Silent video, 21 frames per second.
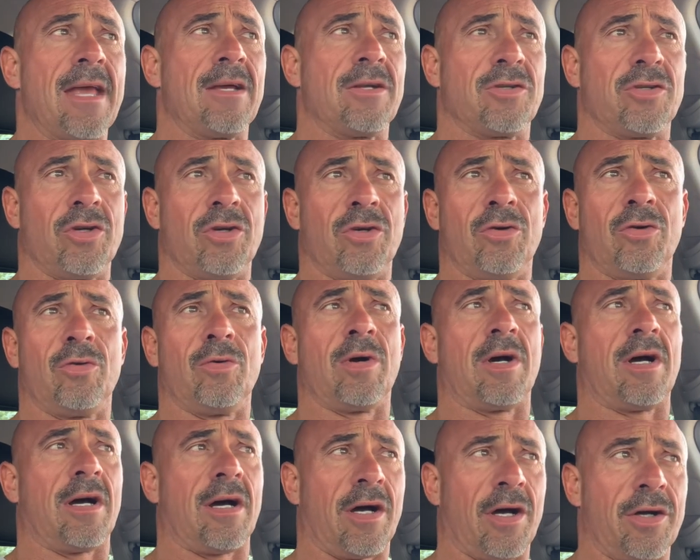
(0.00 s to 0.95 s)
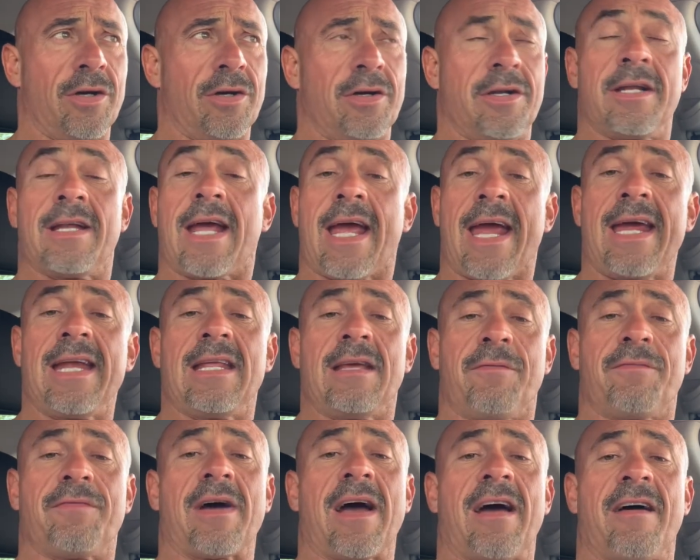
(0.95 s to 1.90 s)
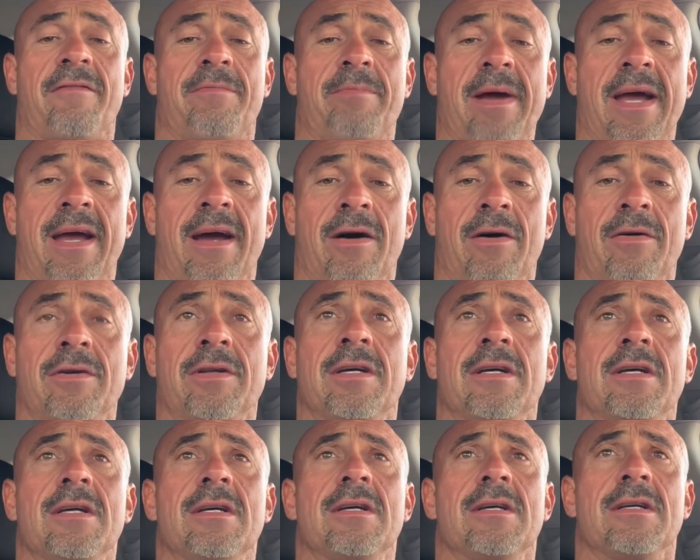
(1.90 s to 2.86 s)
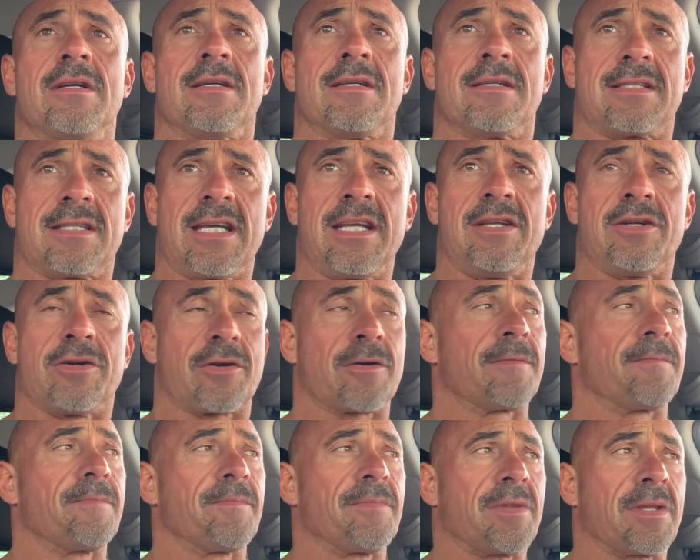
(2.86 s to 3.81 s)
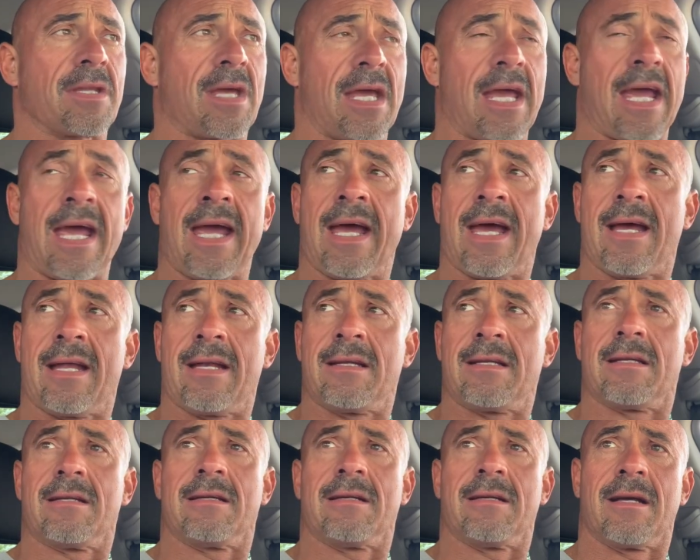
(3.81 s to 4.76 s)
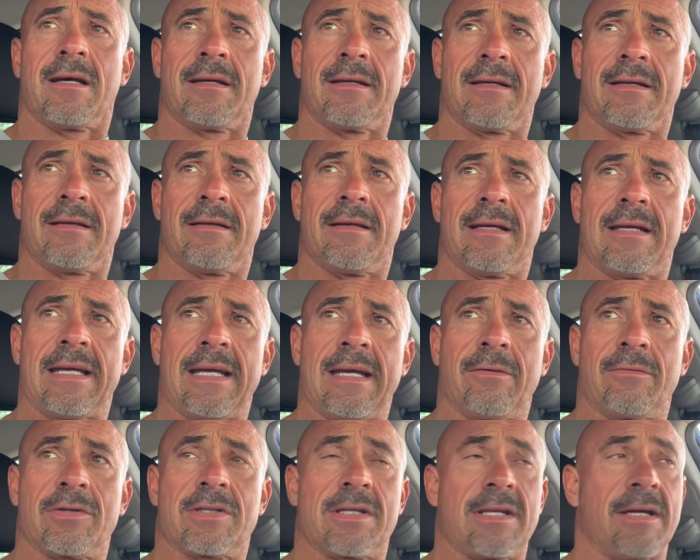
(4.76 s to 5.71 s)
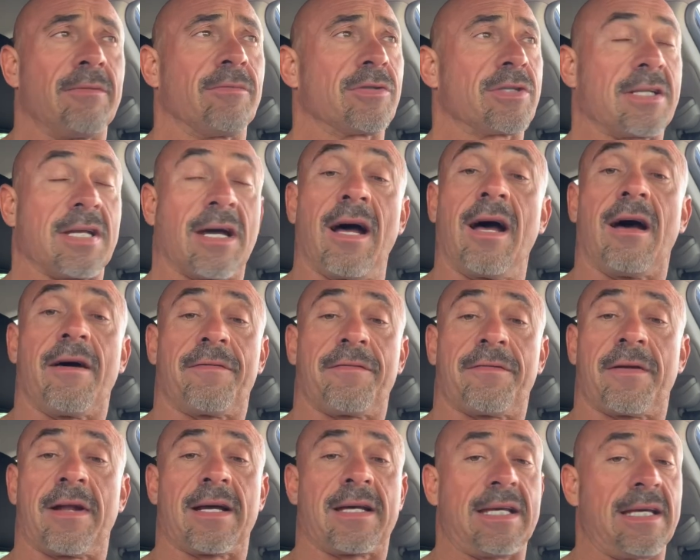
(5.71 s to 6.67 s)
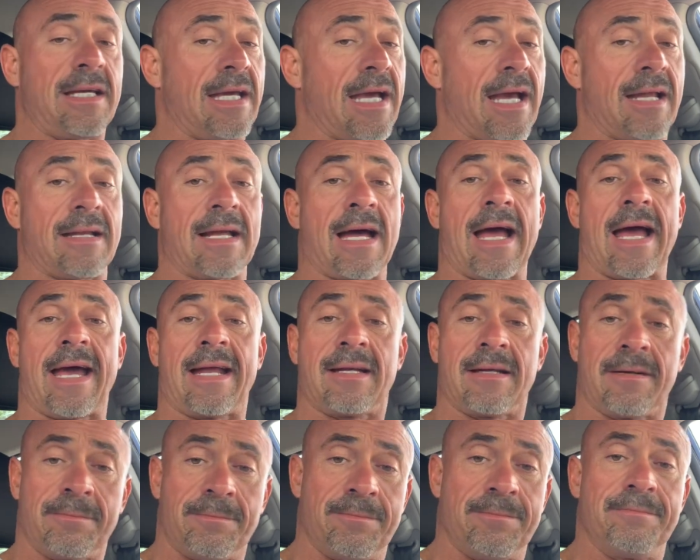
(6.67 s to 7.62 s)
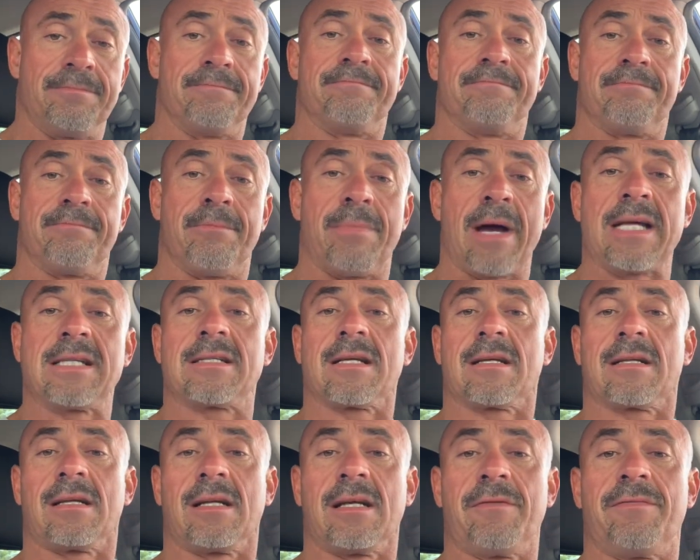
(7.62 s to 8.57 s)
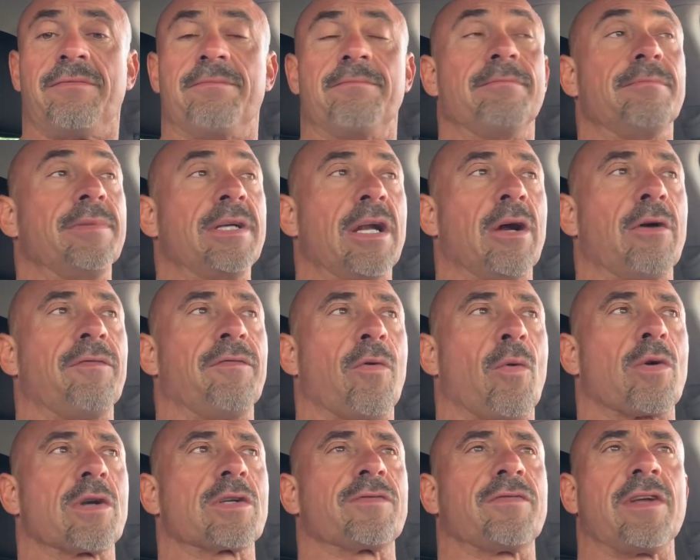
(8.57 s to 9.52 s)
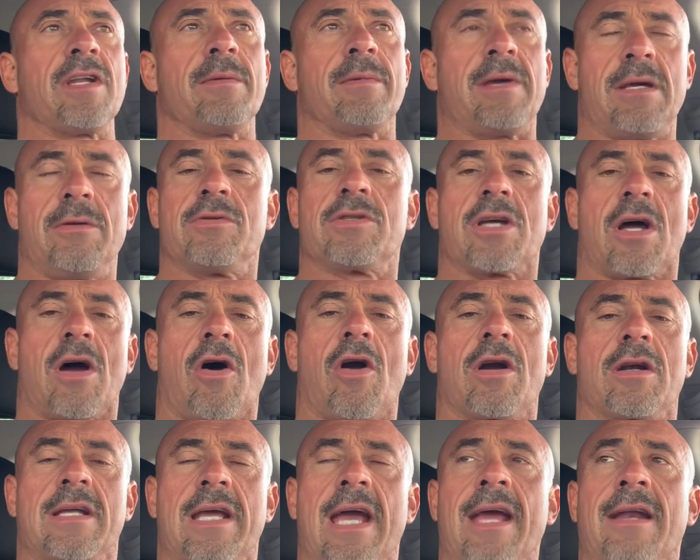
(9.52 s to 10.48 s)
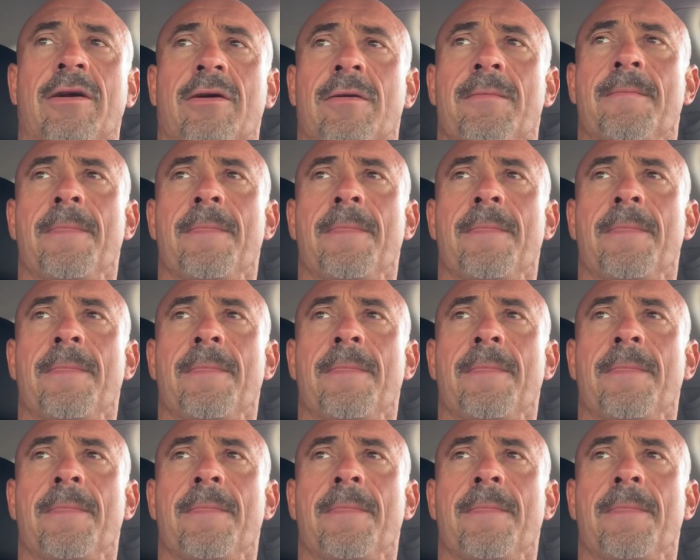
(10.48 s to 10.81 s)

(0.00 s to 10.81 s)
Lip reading: to a 185-pound senior, and it was tough. Like I had to basically, force feed him. He was a hard gainer.